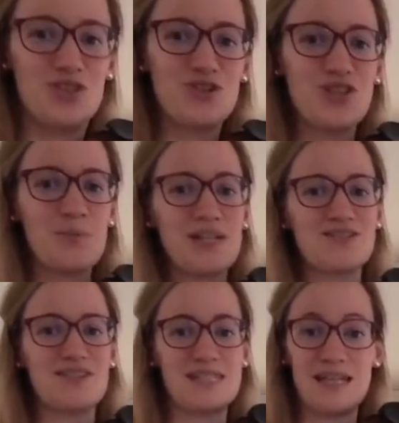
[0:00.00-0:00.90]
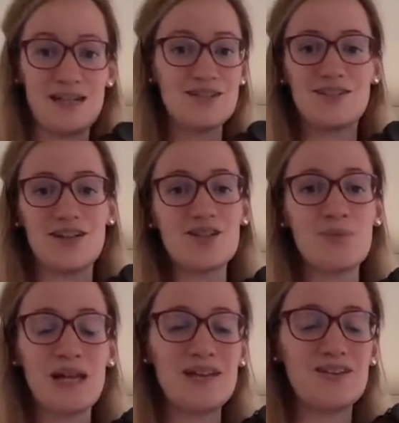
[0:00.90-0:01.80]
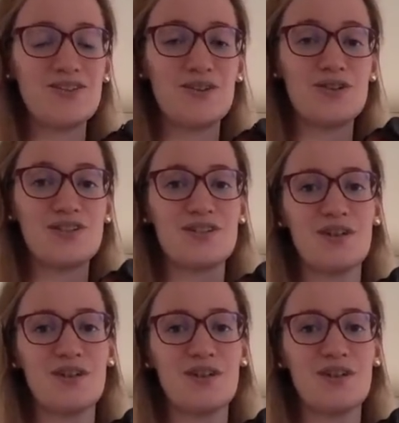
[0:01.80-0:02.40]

use some extra challenge, just play the third